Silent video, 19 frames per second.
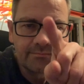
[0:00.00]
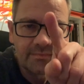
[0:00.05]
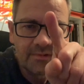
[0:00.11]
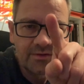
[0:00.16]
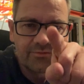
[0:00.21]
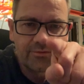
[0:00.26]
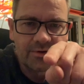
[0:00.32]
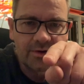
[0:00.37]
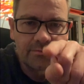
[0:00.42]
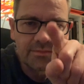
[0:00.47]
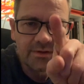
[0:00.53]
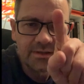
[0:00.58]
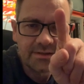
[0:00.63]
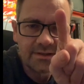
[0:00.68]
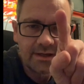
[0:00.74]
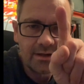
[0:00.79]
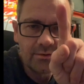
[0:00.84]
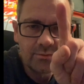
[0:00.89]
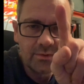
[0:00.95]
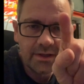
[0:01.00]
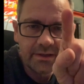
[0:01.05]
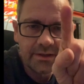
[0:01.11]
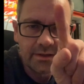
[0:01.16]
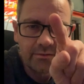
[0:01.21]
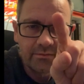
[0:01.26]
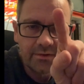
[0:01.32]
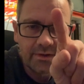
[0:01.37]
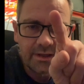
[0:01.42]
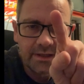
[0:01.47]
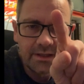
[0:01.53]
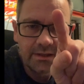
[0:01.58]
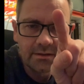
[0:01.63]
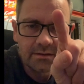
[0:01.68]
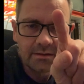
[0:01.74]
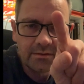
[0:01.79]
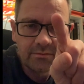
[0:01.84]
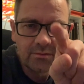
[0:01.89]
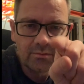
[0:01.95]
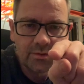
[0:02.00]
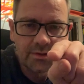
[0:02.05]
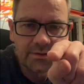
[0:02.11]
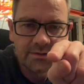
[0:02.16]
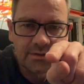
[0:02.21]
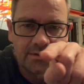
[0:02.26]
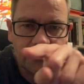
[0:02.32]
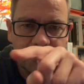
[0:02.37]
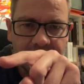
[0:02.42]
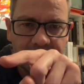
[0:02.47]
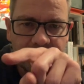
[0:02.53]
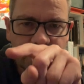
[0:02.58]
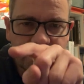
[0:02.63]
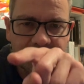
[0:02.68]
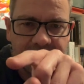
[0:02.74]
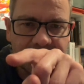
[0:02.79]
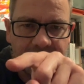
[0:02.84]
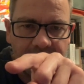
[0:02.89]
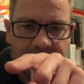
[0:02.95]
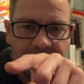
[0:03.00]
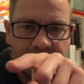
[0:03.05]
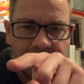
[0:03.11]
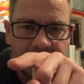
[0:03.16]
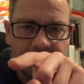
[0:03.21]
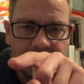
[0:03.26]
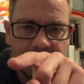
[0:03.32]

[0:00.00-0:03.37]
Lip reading: from the tile we are now. We are here and we want this tile.